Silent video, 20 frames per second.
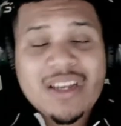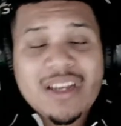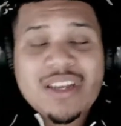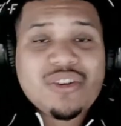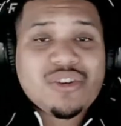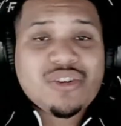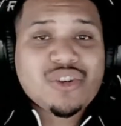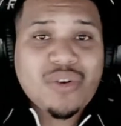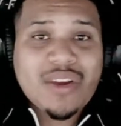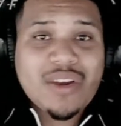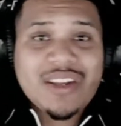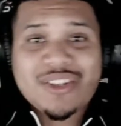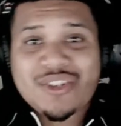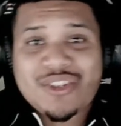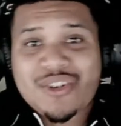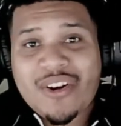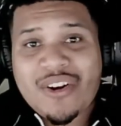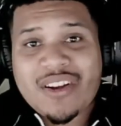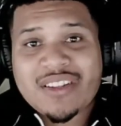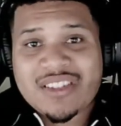your trading
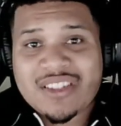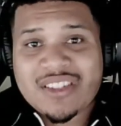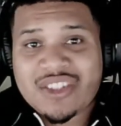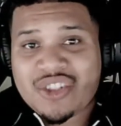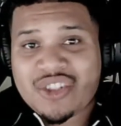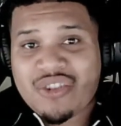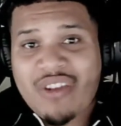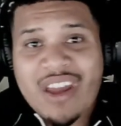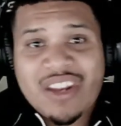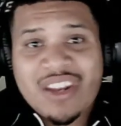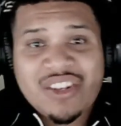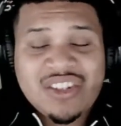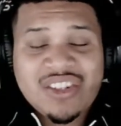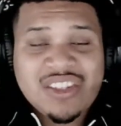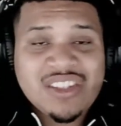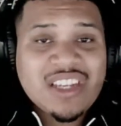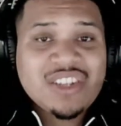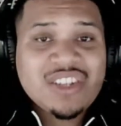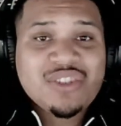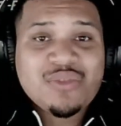charts and
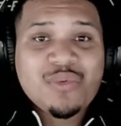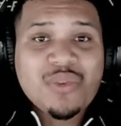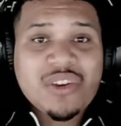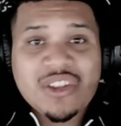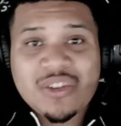strategies that you want